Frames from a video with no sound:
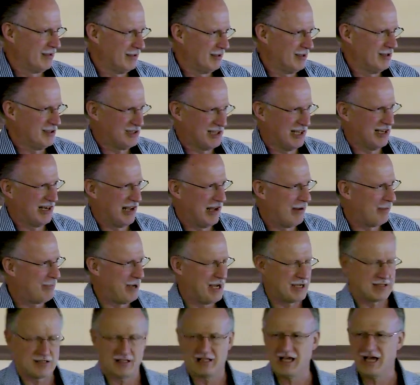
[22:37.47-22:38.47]
He said, Now,
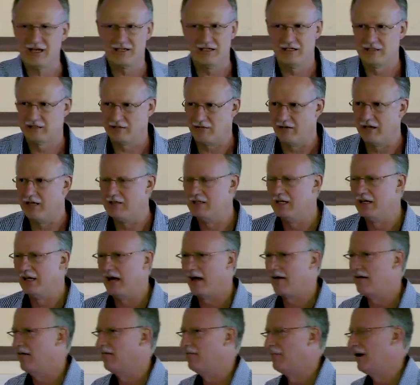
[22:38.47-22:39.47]
Pastor, that is crazy.
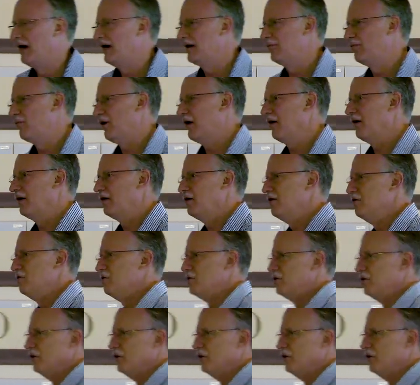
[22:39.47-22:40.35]
I don't mind wearing new